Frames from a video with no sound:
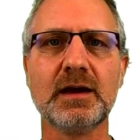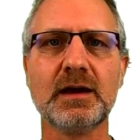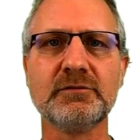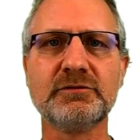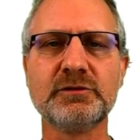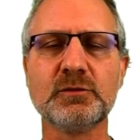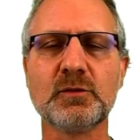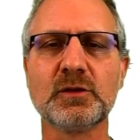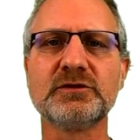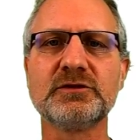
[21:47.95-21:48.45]

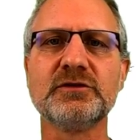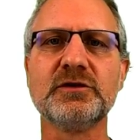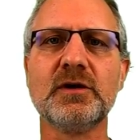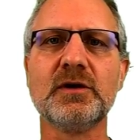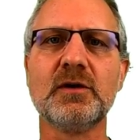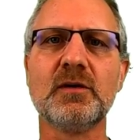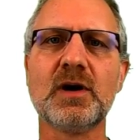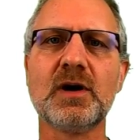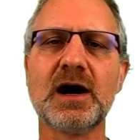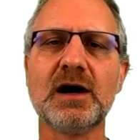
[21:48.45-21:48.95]
If you want to
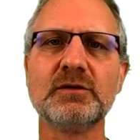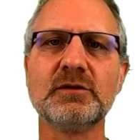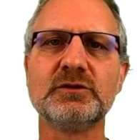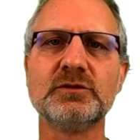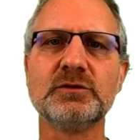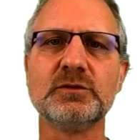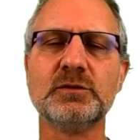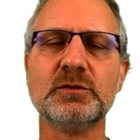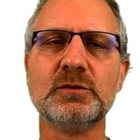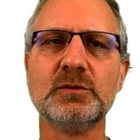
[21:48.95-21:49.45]
know how
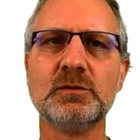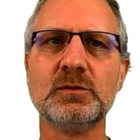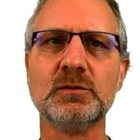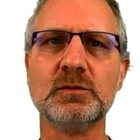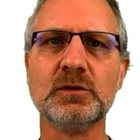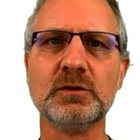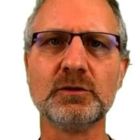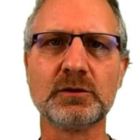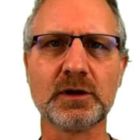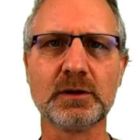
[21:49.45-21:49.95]
to
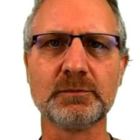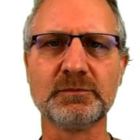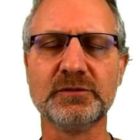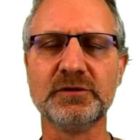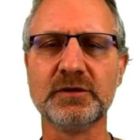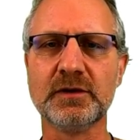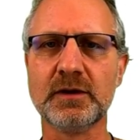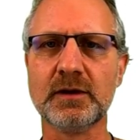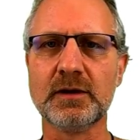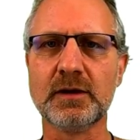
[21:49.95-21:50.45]
look up
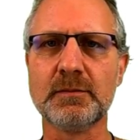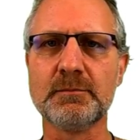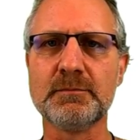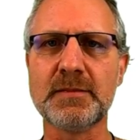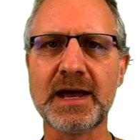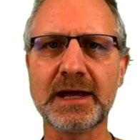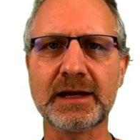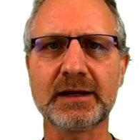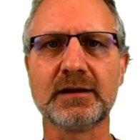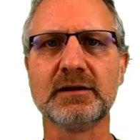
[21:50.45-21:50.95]
the
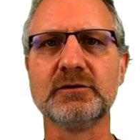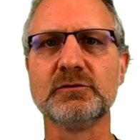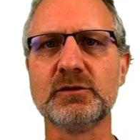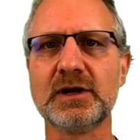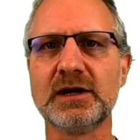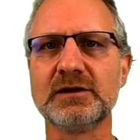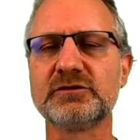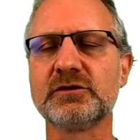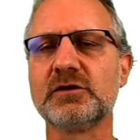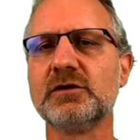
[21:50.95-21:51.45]
MAC
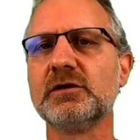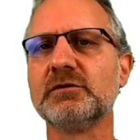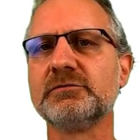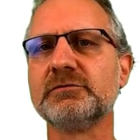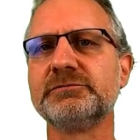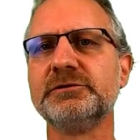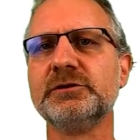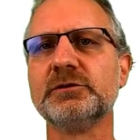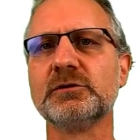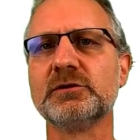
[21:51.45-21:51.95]
address
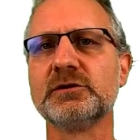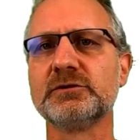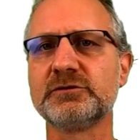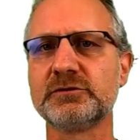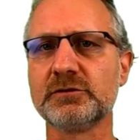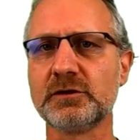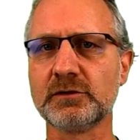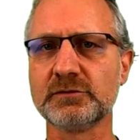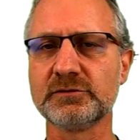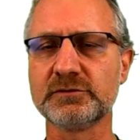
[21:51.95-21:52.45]
of your
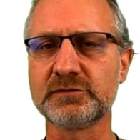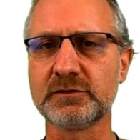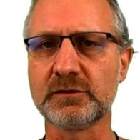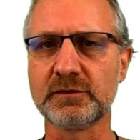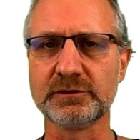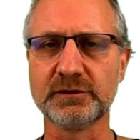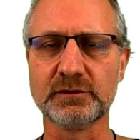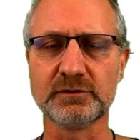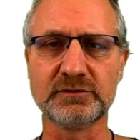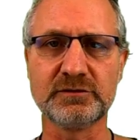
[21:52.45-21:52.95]
son's
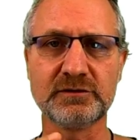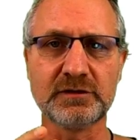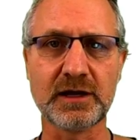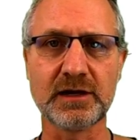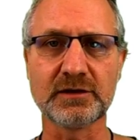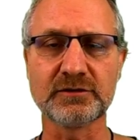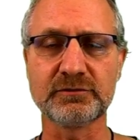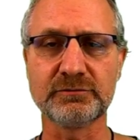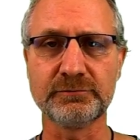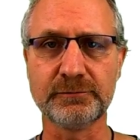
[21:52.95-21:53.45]
or your
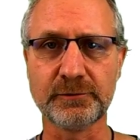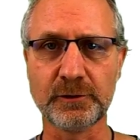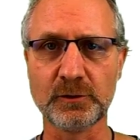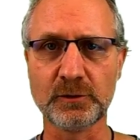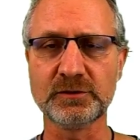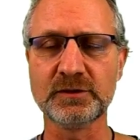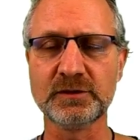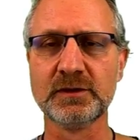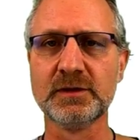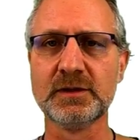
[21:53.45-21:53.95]
child's
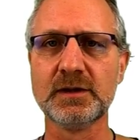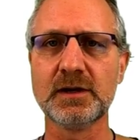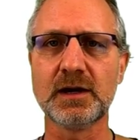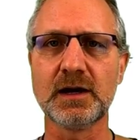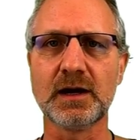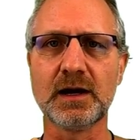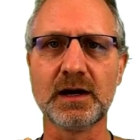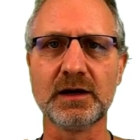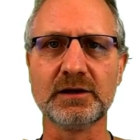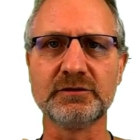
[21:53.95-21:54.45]
phone,
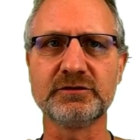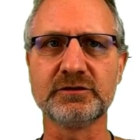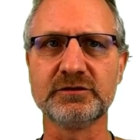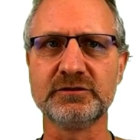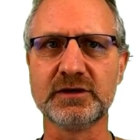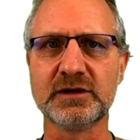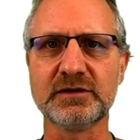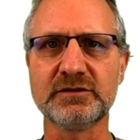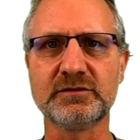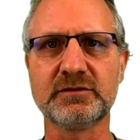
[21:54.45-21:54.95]
I
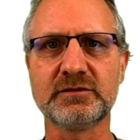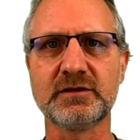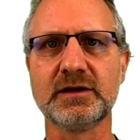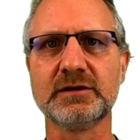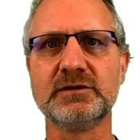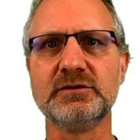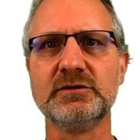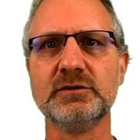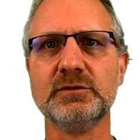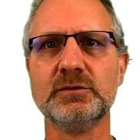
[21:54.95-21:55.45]
suggest
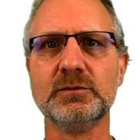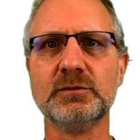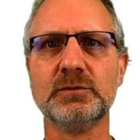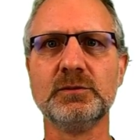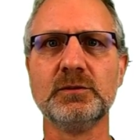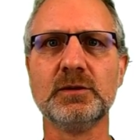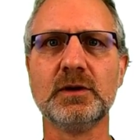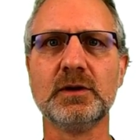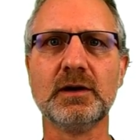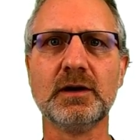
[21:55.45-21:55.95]
that
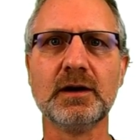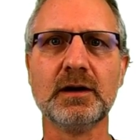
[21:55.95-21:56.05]
you